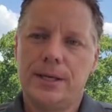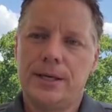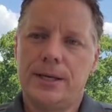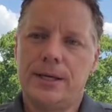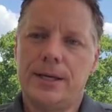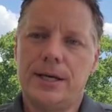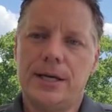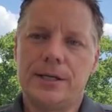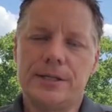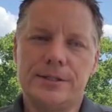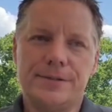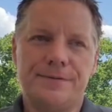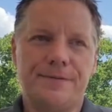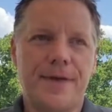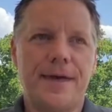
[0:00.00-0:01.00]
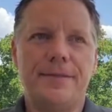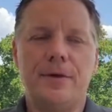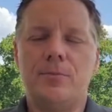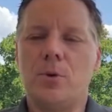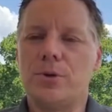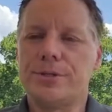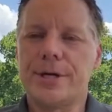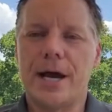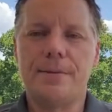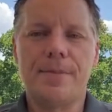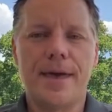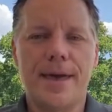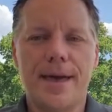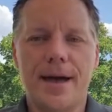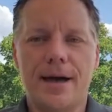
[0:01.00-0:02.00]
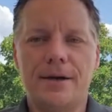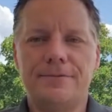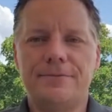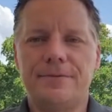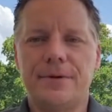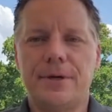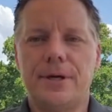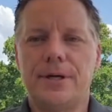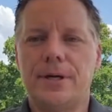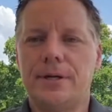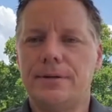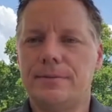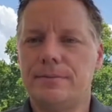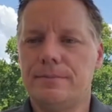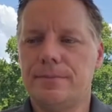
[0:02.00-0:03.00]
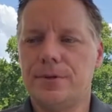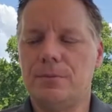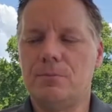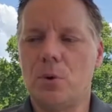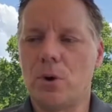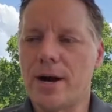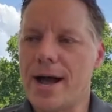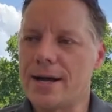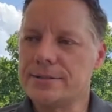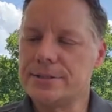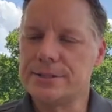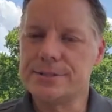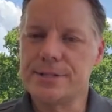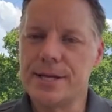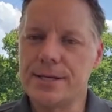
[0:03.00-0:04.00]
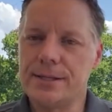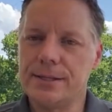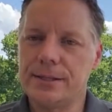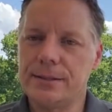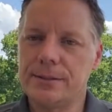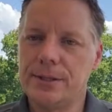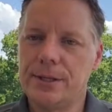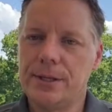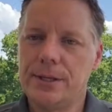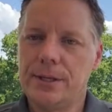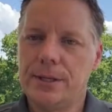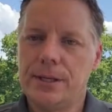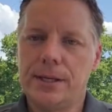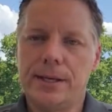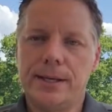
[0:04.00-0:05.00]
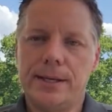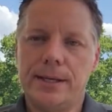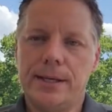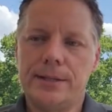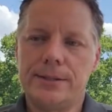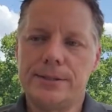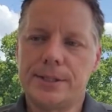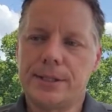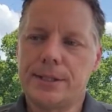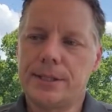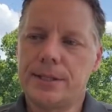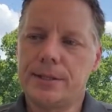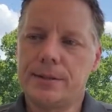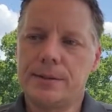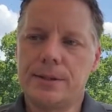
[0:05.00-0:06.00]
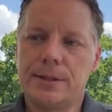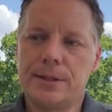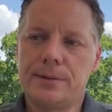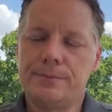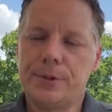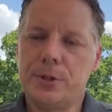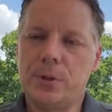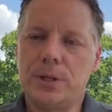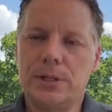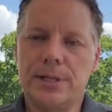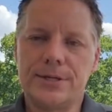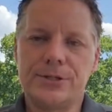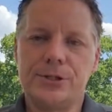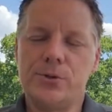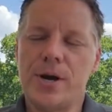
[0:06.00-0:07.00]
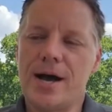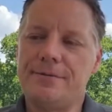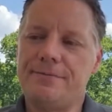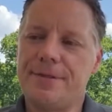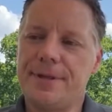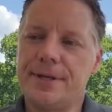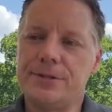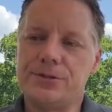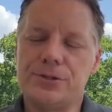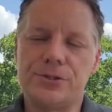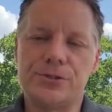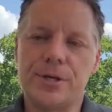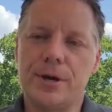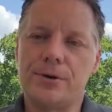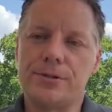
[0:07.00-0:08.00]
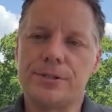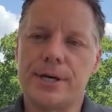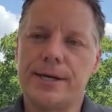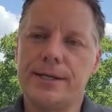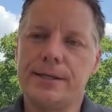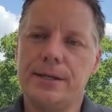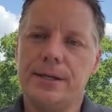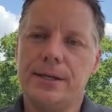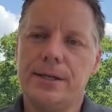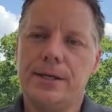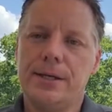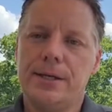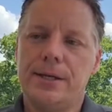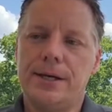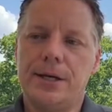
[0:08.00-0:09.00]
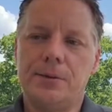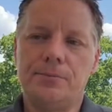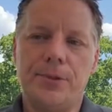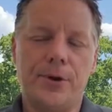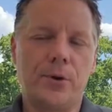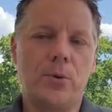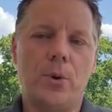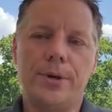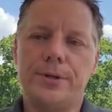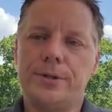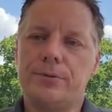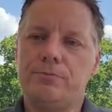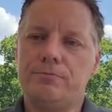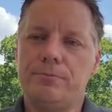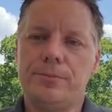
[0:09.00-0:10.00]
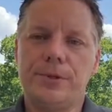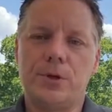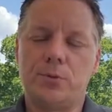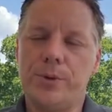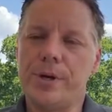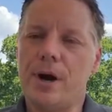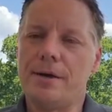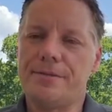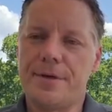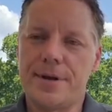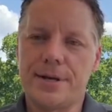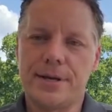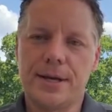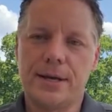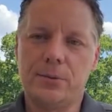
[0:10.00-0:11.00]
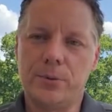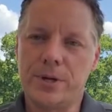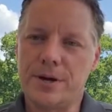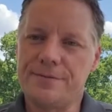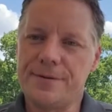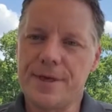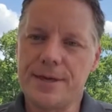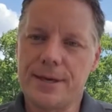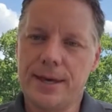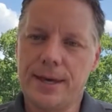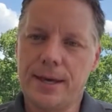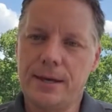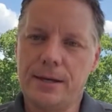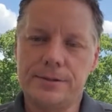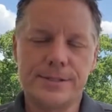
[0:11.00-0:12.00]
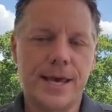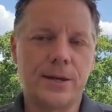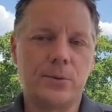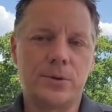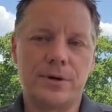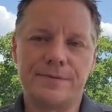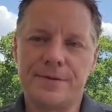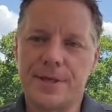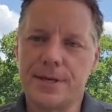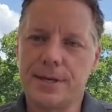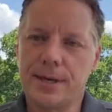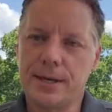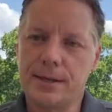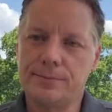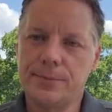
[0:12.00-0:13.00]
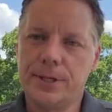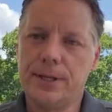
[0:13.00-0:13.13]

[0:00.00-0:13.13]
because uh, if they, the more time they have, uh, the more access they get, and uh, um, you know, unless you have things just airtight, um, they're going to you know re-authenticate whatever they can and take whatever they can,